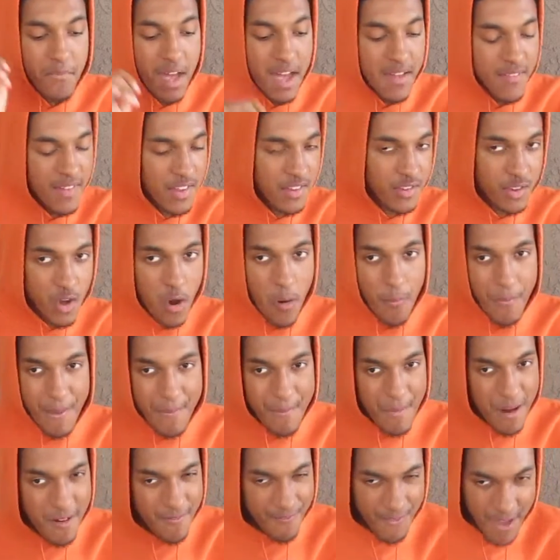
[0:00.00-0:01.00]
and this gonna be
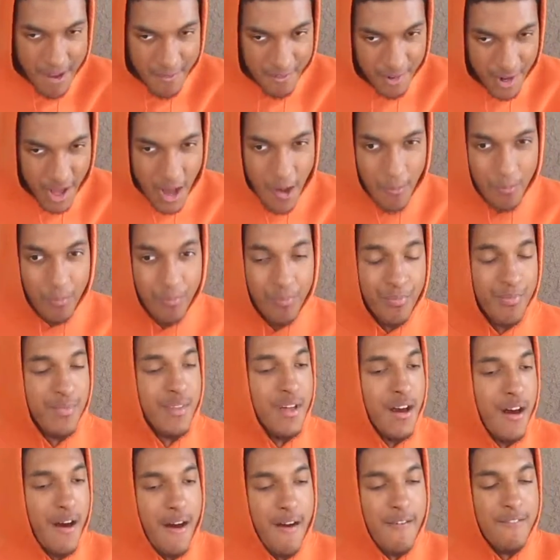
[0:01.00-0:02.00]
my favorite album
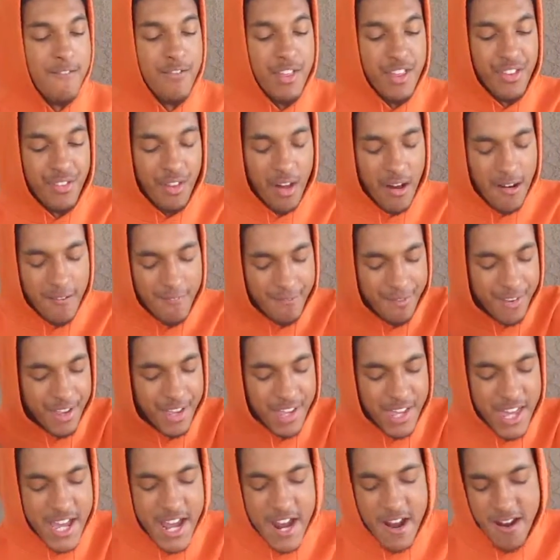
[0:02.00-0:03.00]
of the of
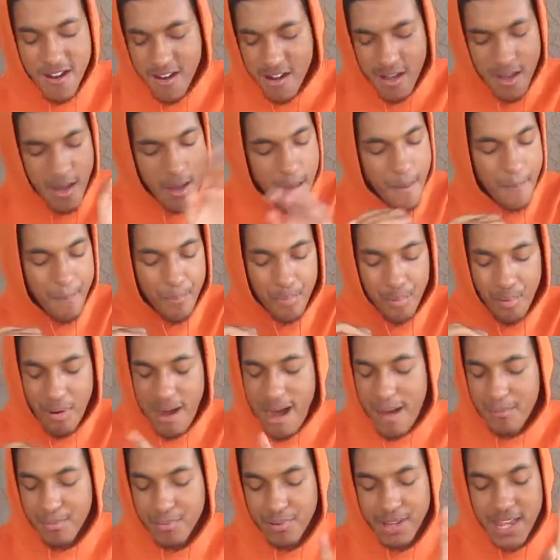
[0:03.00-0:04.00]
the year,
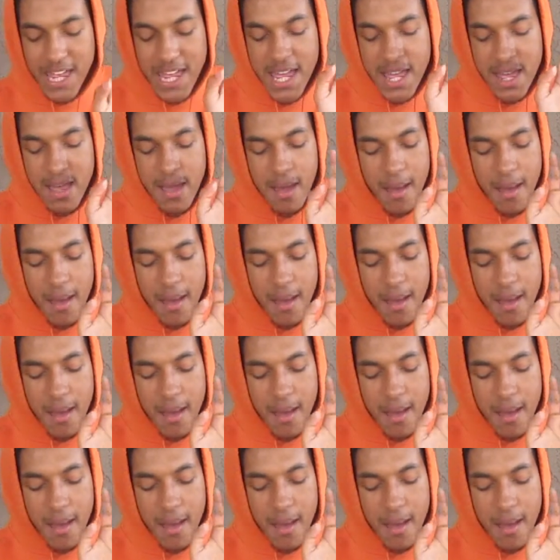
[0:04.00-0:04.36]
probably